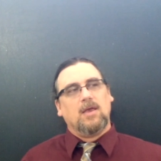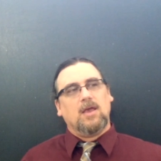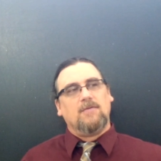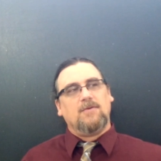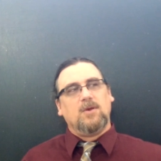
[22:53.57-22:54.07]

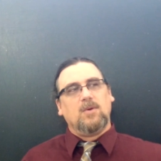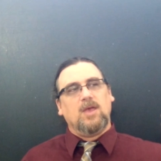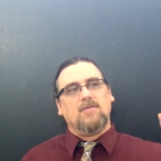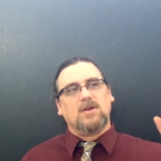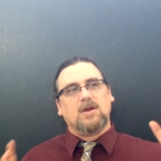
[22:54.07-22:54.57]
If you
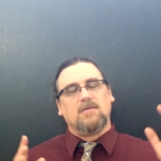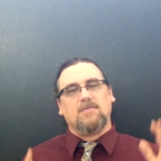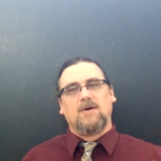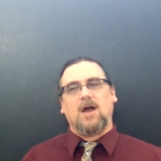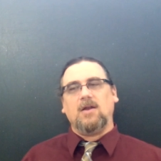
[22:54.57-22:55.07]
even
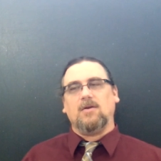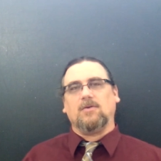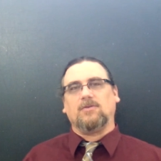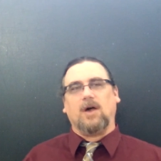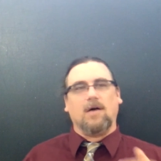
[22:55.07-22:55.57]
confine
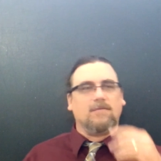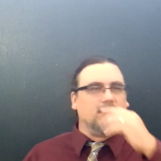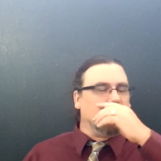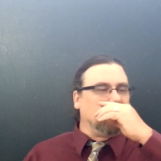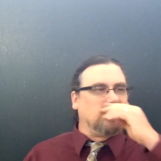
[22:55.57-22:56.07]
yourself
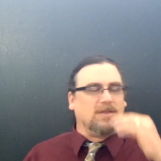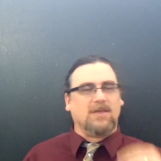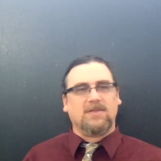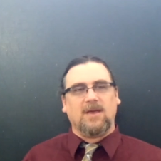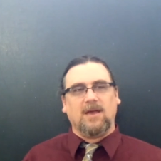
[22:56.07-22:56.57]
just to
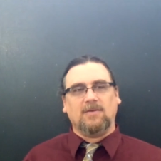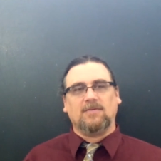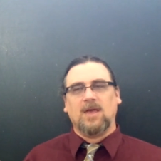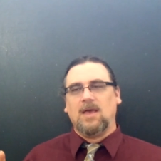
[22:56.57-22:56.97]
the things